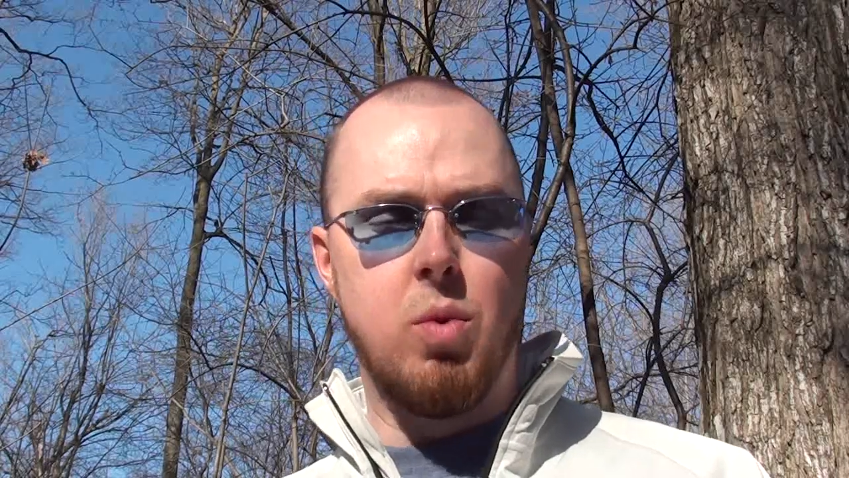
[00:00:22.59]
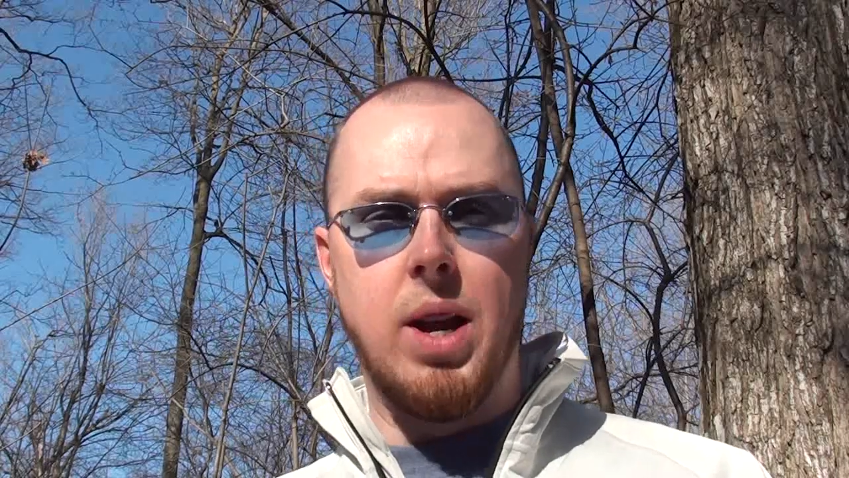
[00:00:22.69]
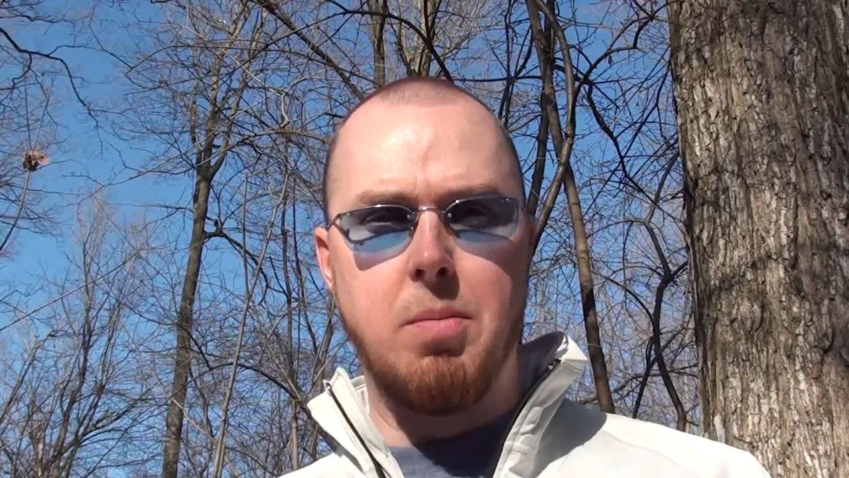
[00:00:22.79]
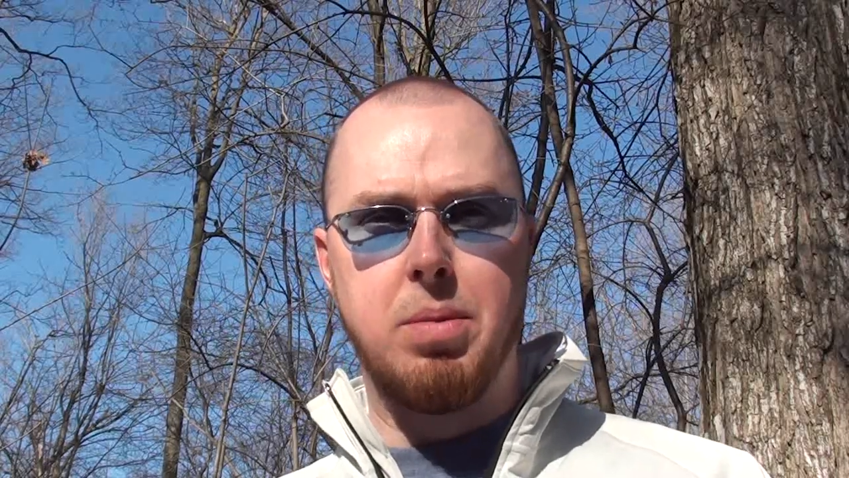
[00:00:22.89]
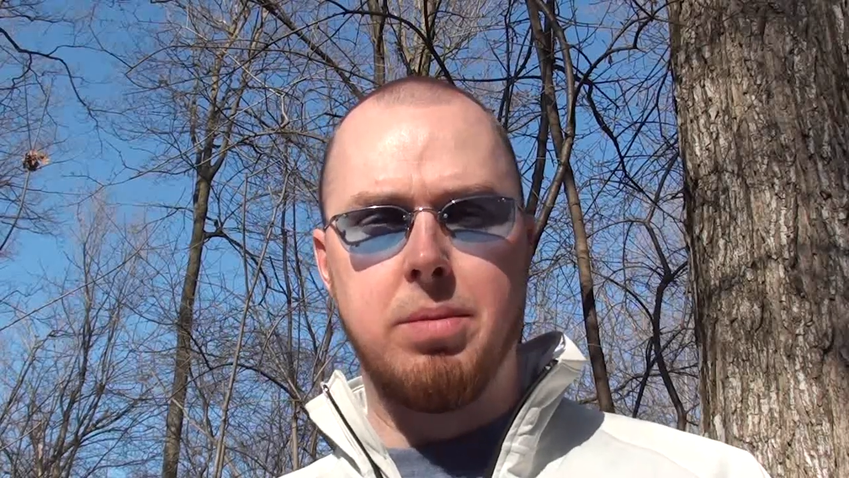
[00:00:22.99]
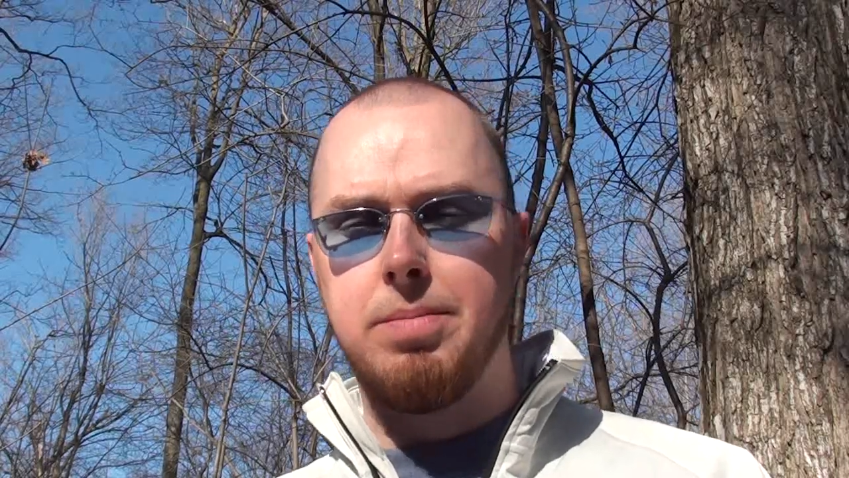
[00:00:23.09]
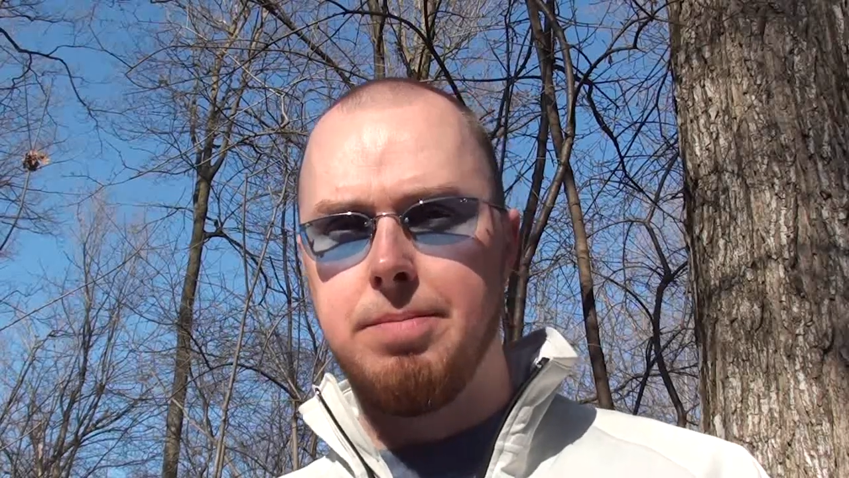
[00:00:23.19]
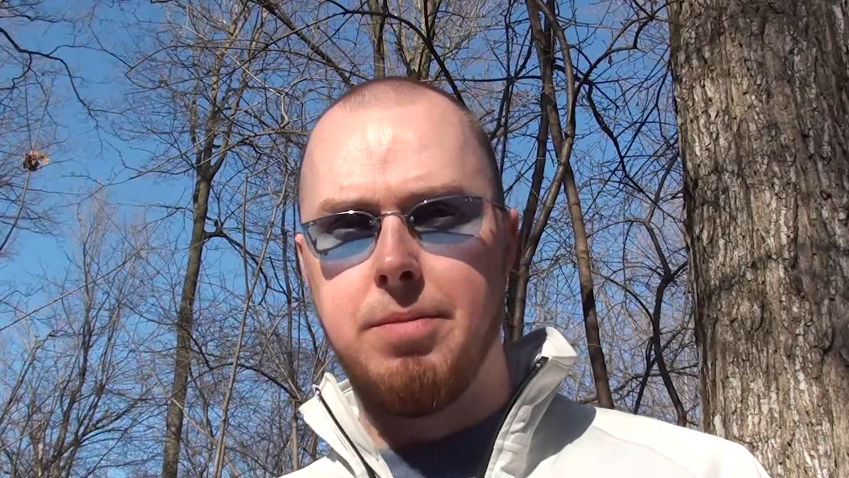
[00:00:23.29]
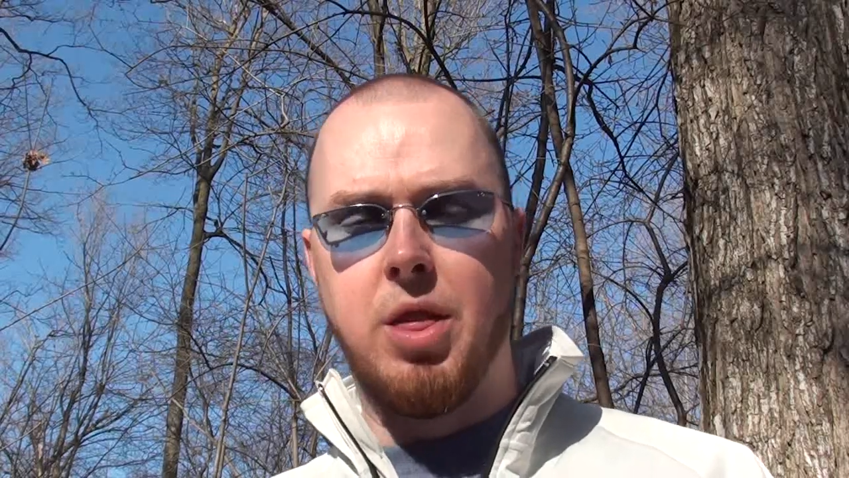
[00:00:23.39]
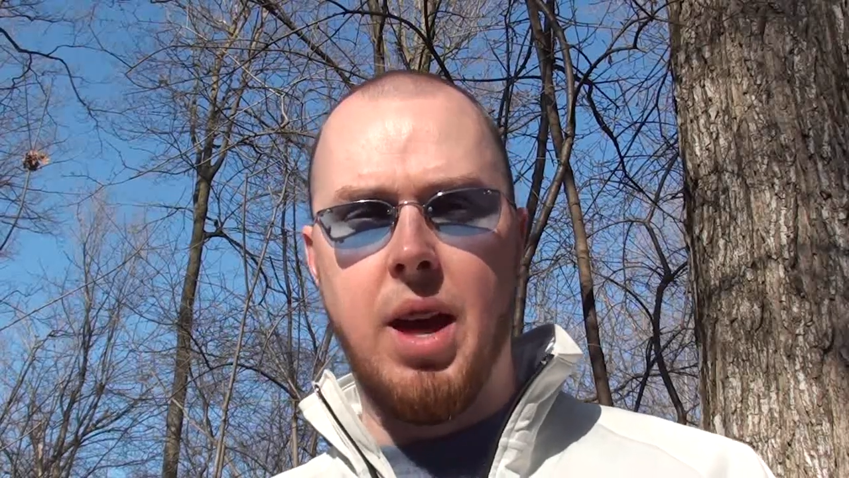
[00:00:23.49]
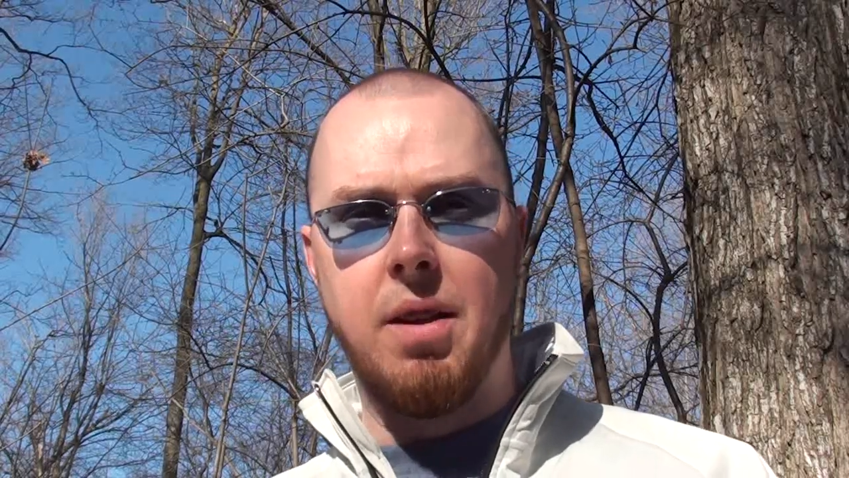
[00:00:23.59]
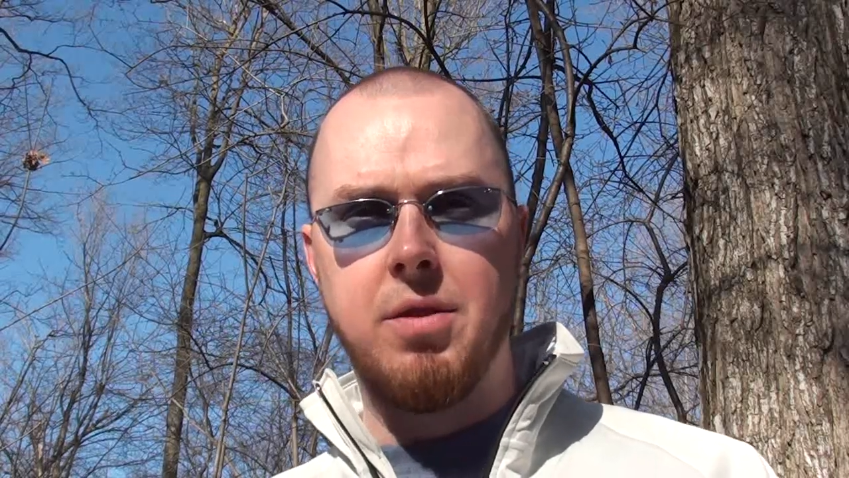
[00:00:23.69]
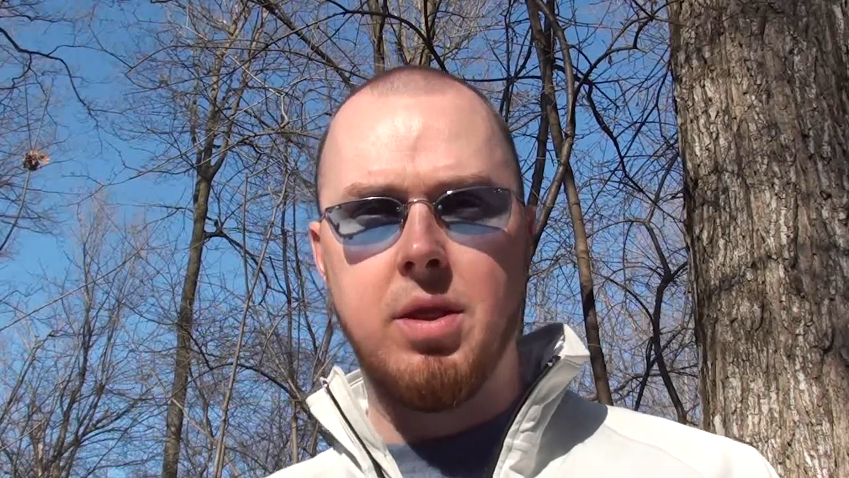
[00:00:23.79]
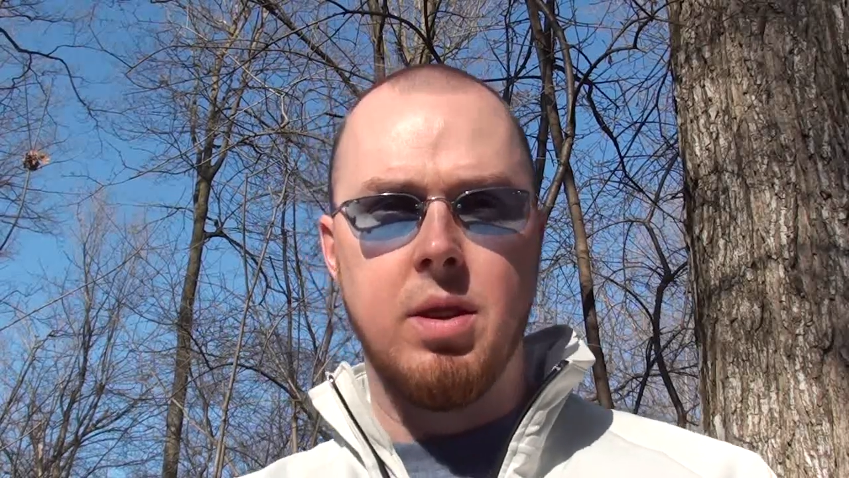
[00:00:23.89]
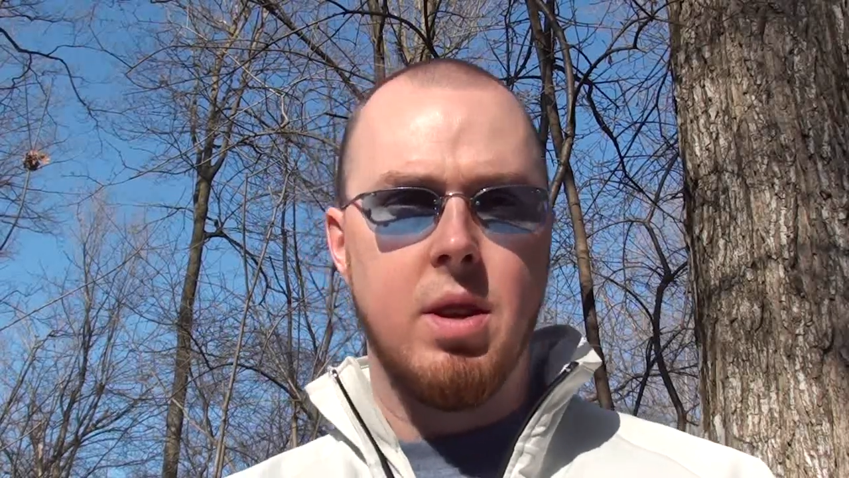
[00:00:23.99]
rape,
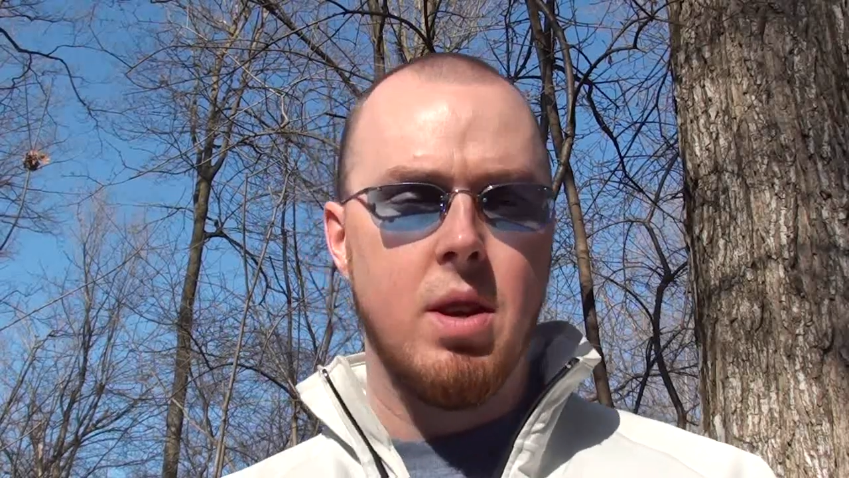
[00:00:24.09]
theft,